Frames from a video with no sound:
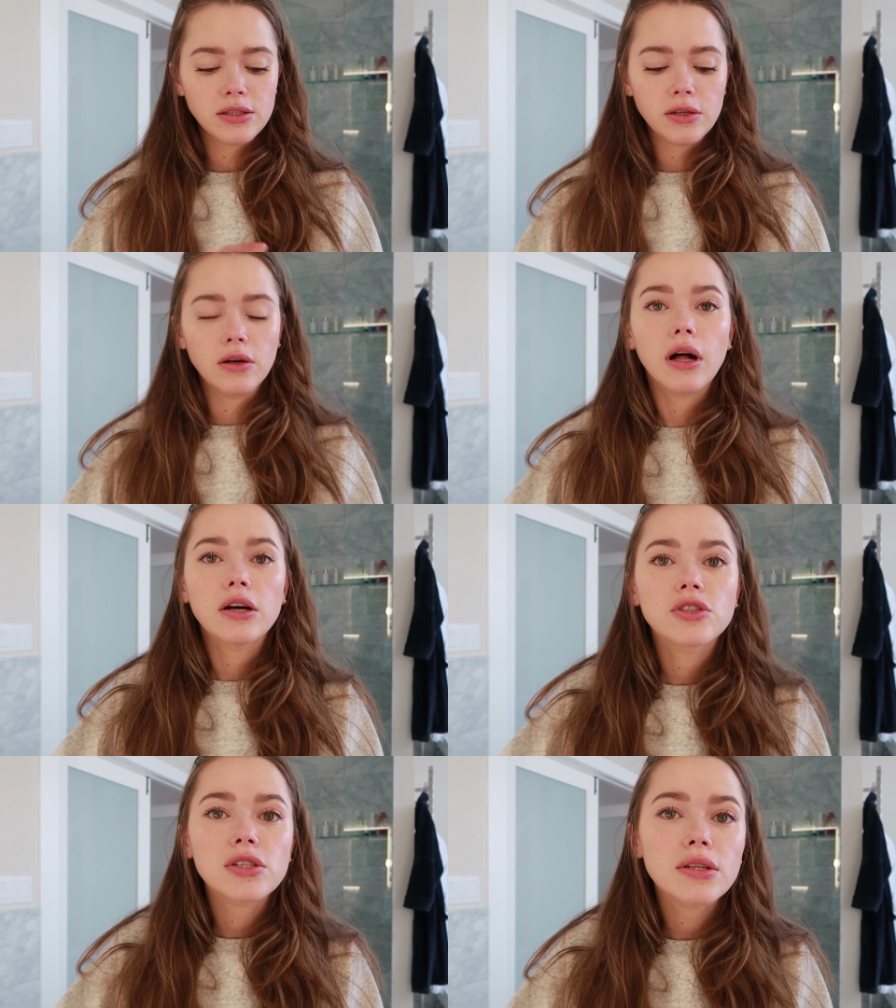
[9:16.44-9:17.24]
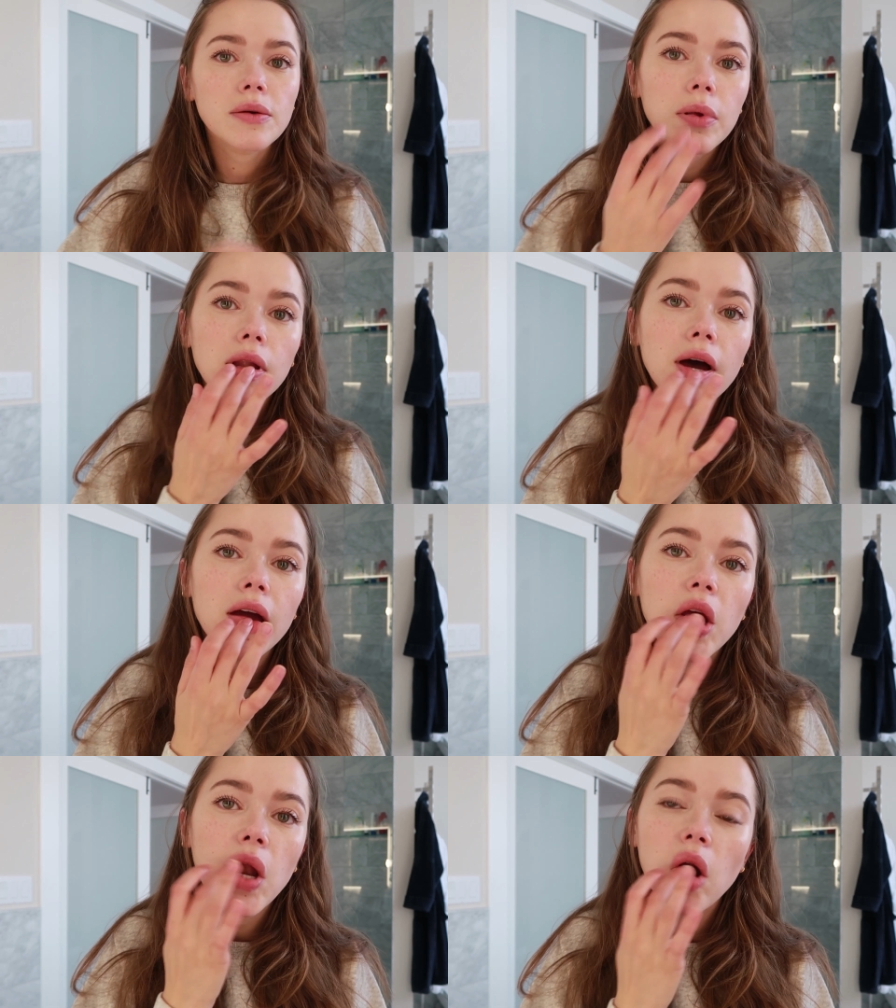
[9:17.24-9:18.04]
So I'll just
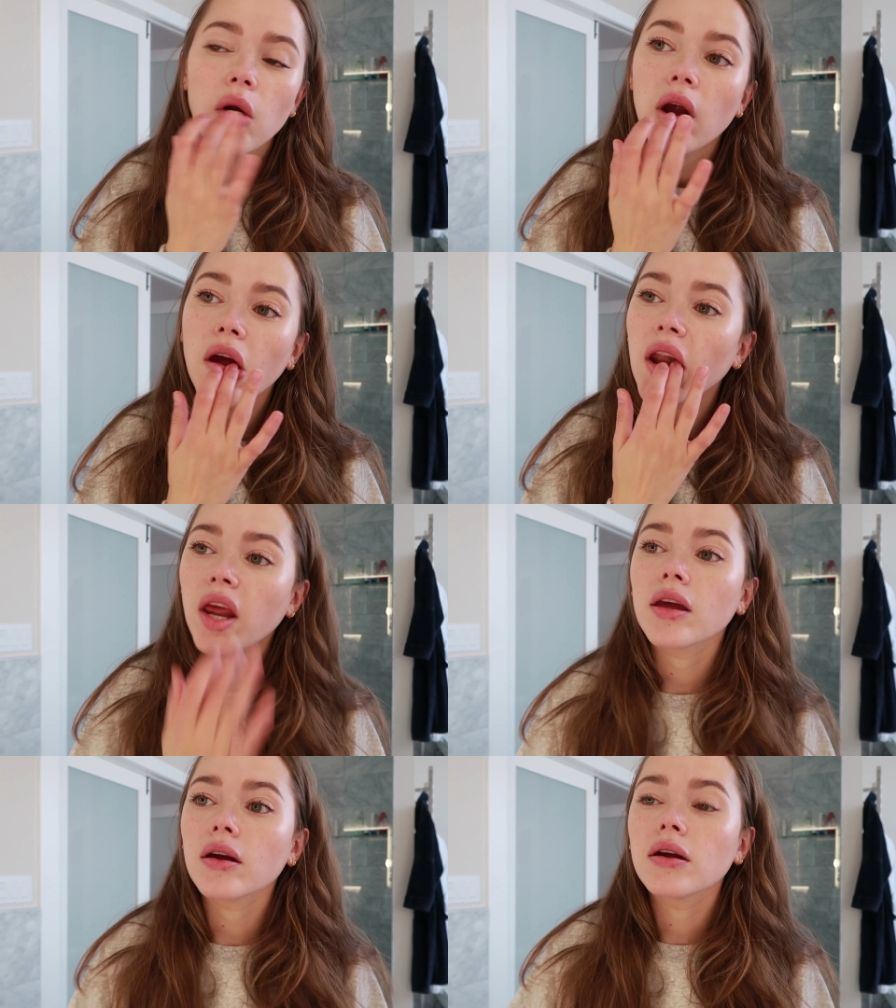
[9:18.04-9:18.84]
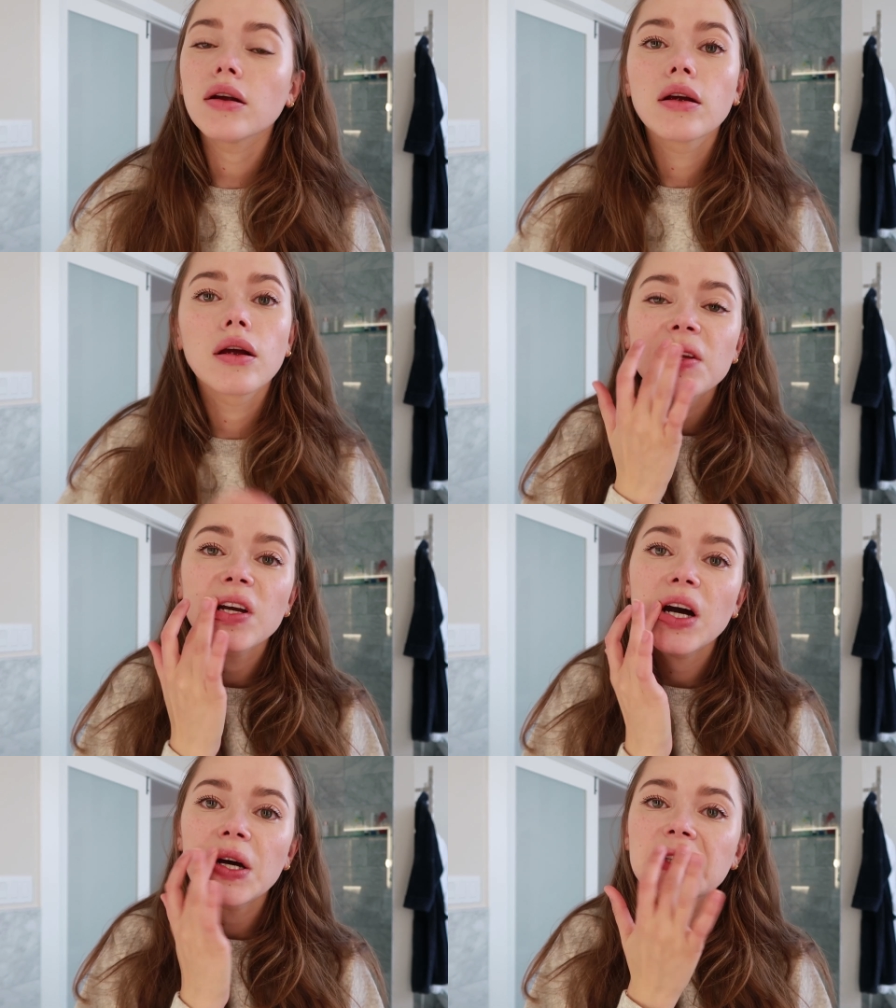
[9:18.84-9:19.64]
apply it right here. And
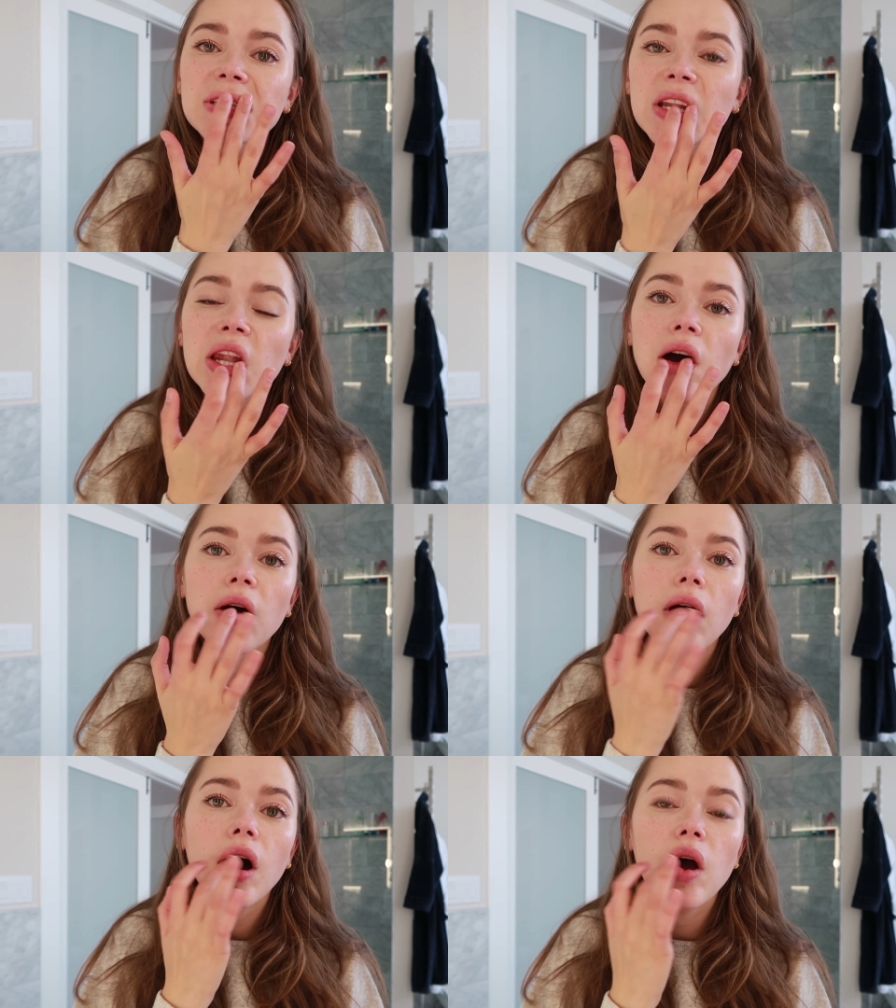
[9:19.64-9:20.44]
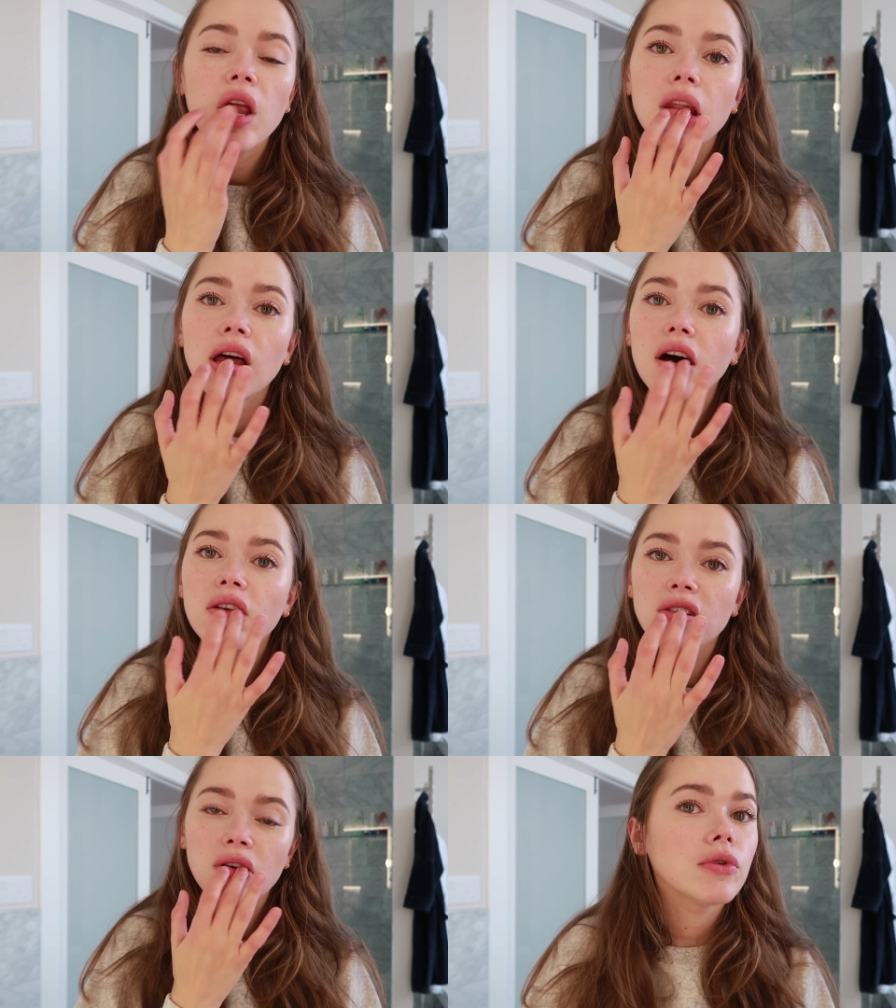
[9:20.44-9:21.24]
you guys know how I
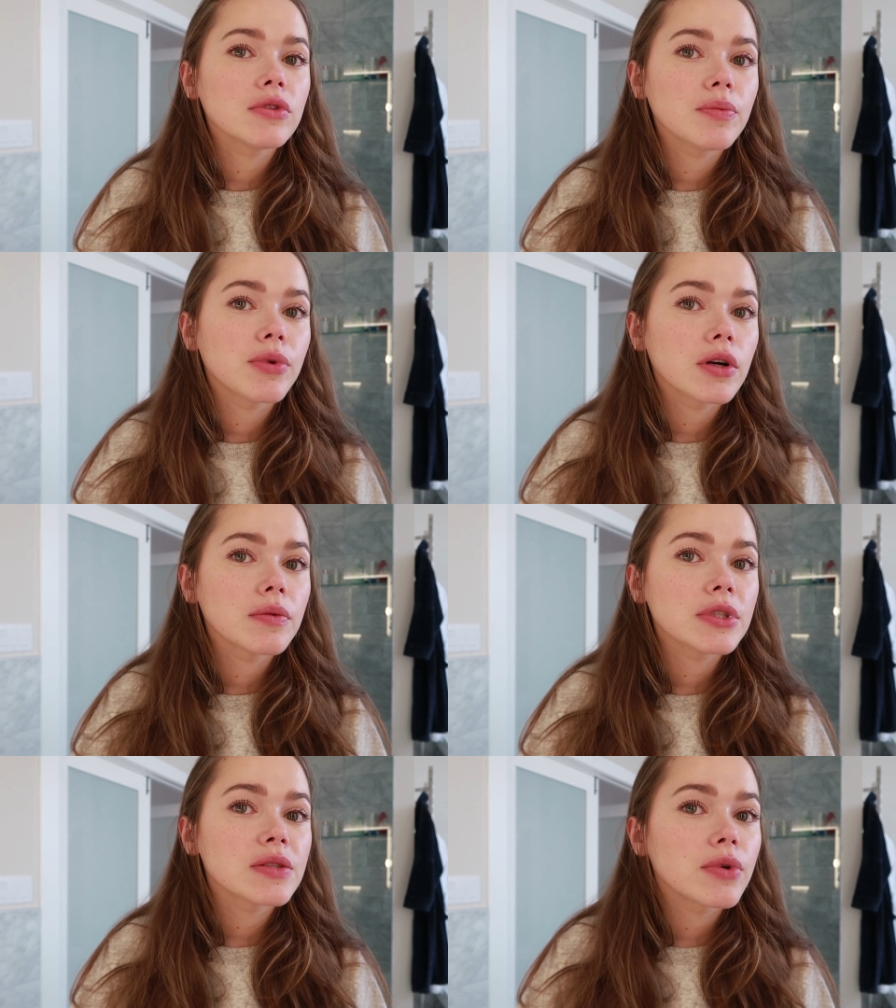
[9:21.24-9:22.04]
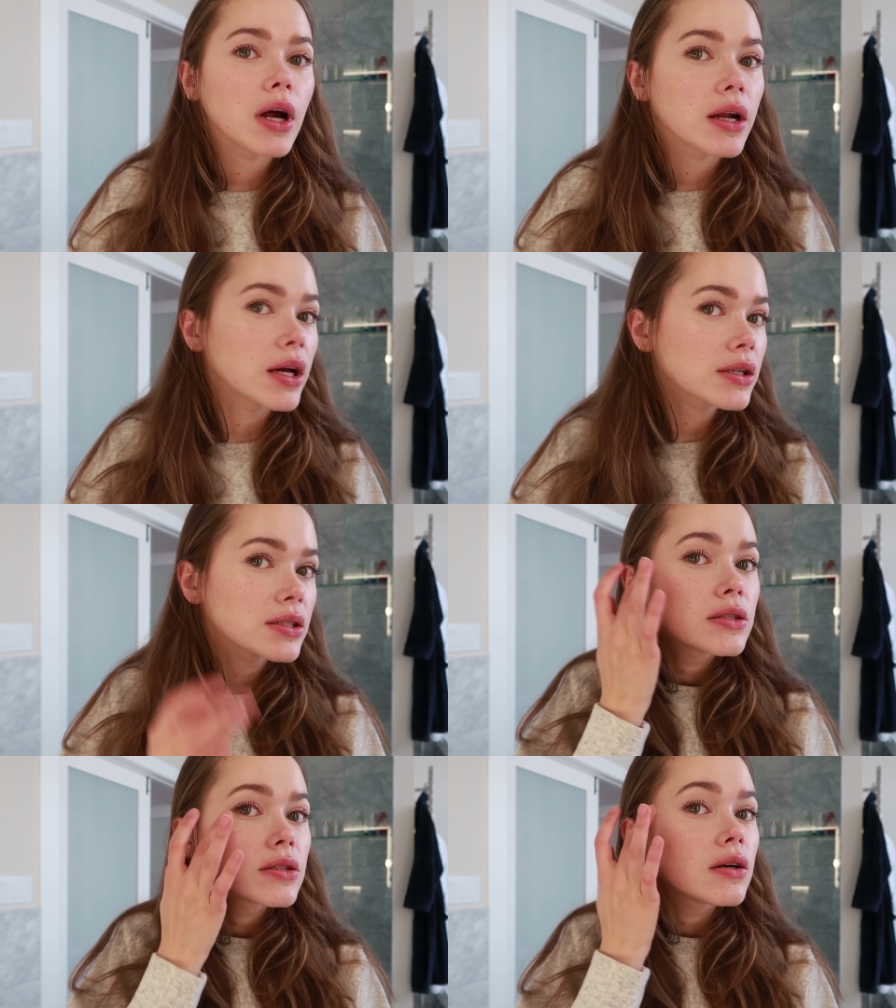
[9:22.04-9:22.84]
love multi-purpose products.